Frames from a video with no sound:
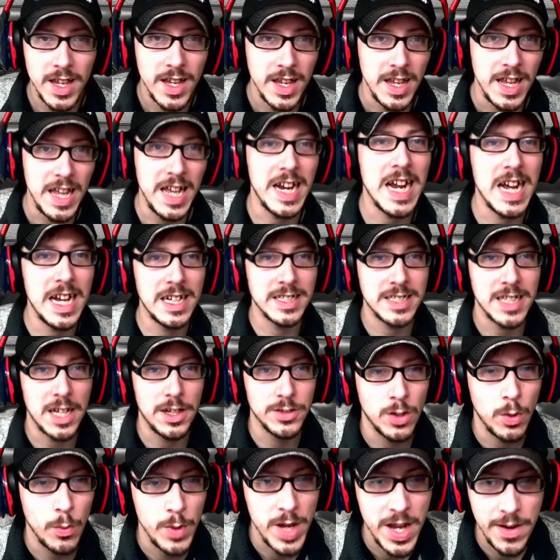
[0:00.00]
Hey guys, how's
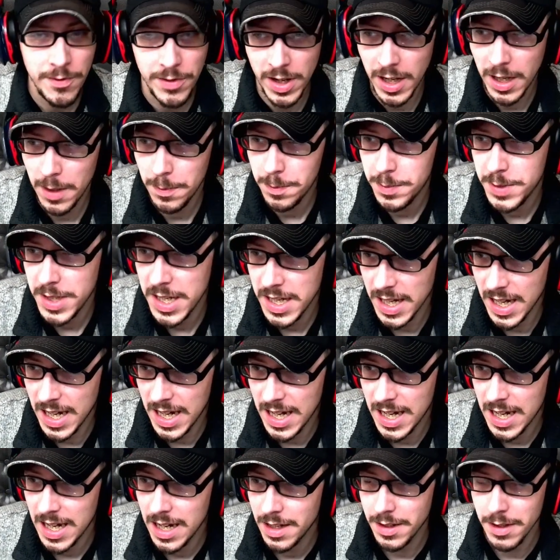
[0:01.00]
it going? We have an update
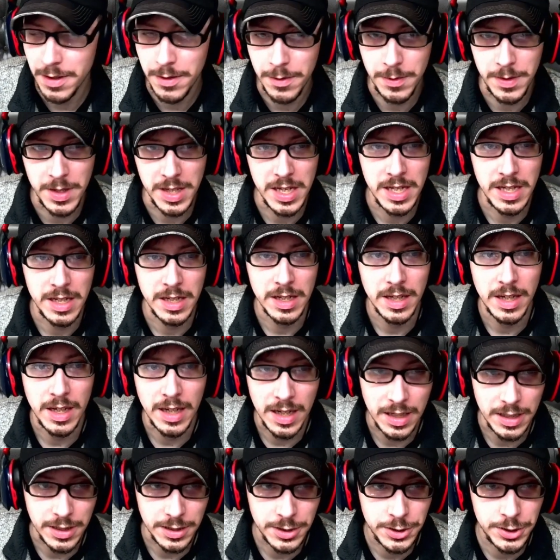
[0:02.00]
on the
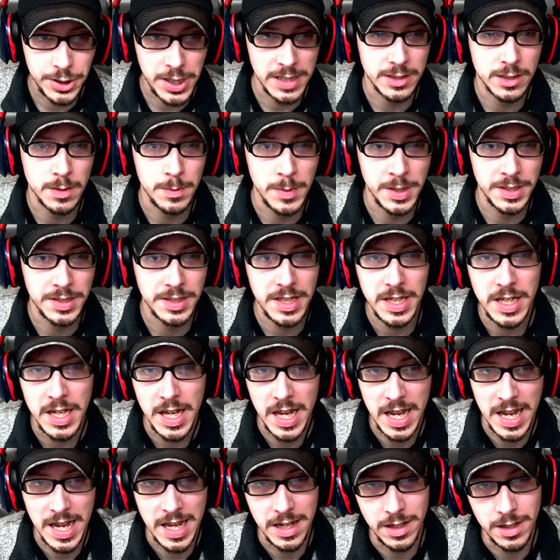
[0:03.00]
uh, Chase Cominsky
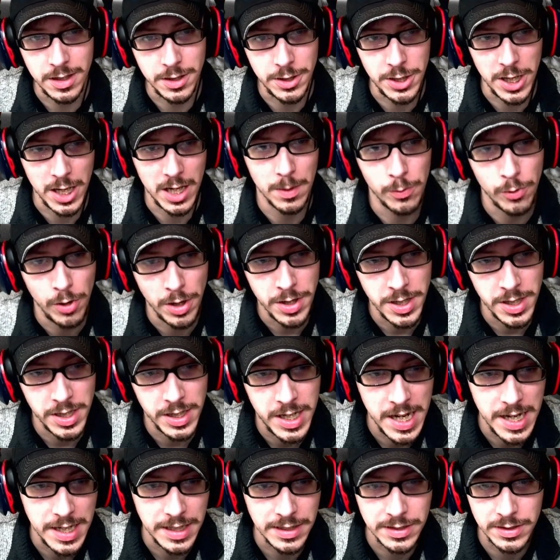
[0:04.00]
and Jacob Runyan
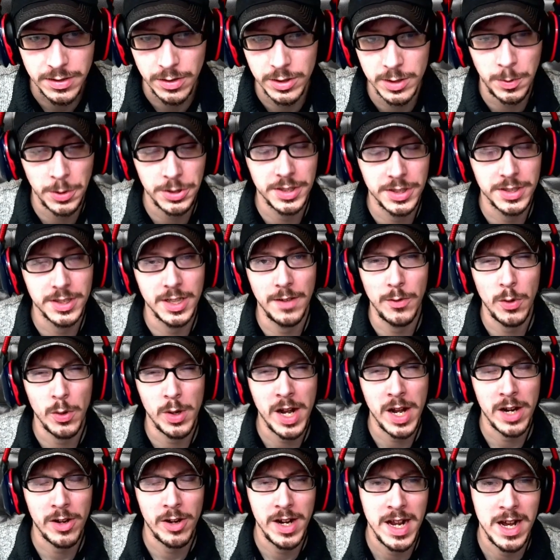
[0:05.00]
case. So there's a bunch of stuff going
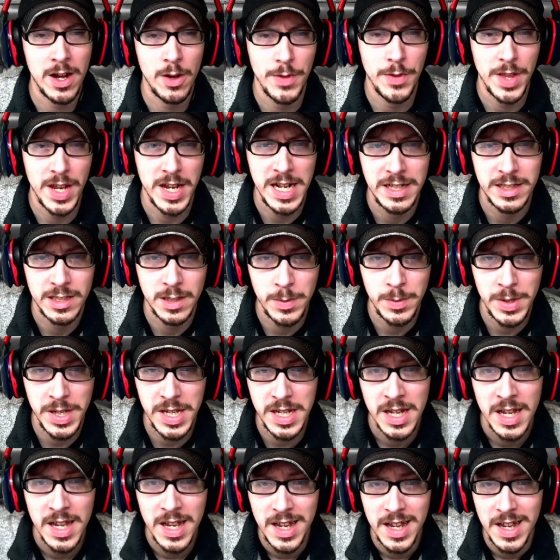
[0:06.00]
on right now that needs to
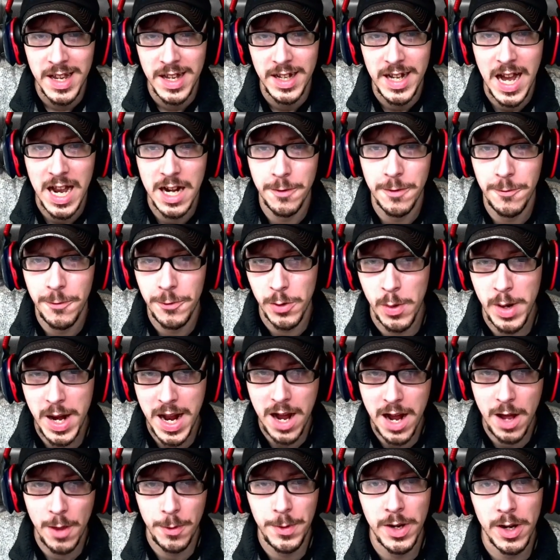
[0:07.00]
be kind of thrown
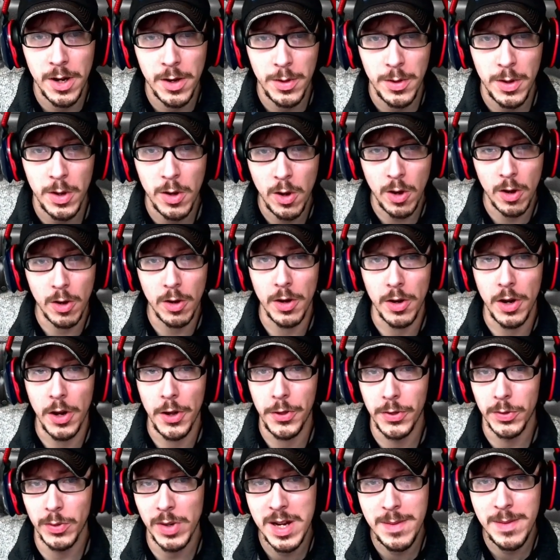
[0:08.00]
out there. There are
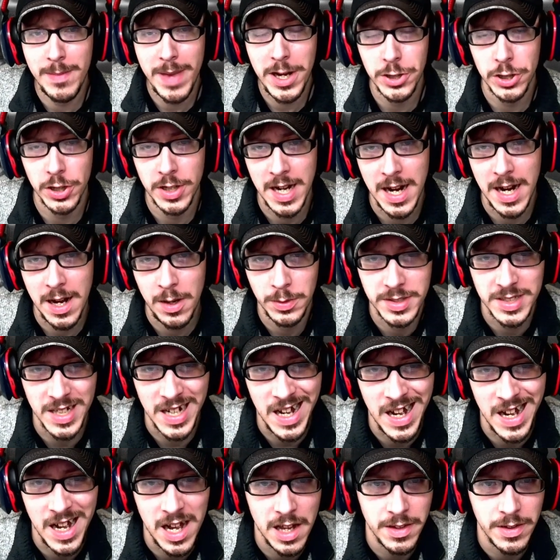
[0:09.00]
three major counts
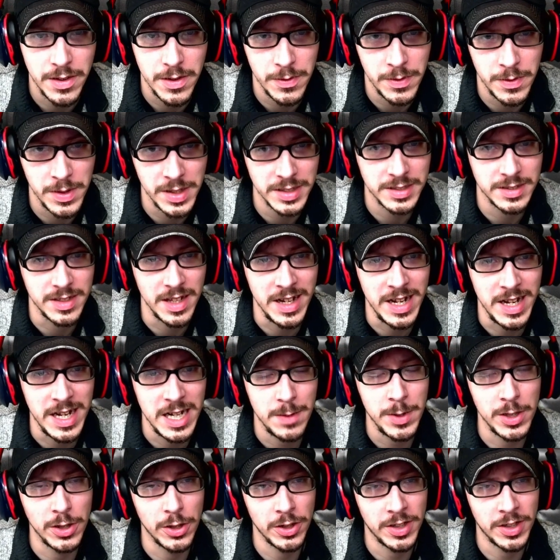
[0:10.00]
on this that need to
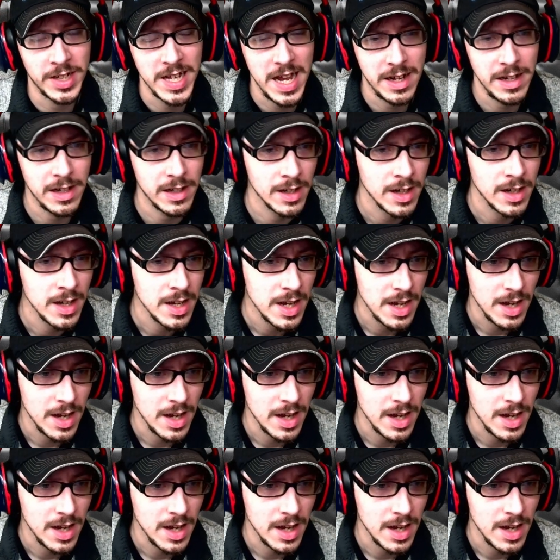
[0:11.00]
be looked at here.